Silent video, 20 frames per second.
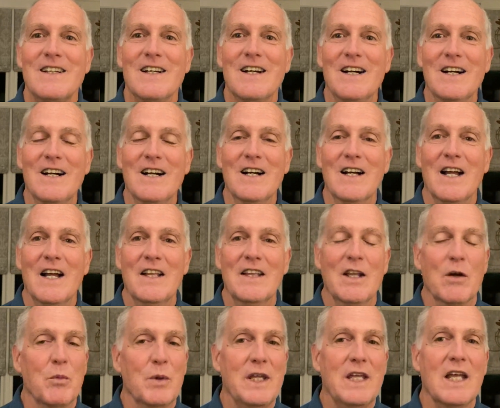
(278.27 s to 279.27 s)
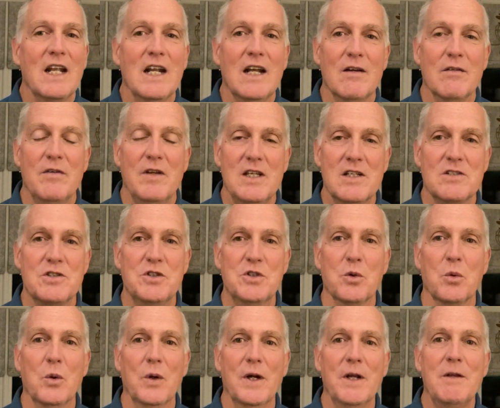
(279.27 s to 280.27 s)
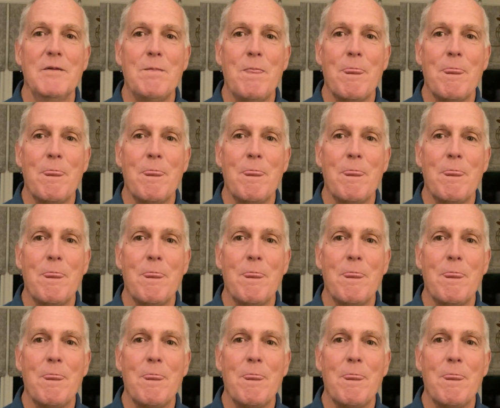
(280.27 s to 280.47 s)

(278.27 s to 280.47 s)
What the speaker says: and that we can have his joy,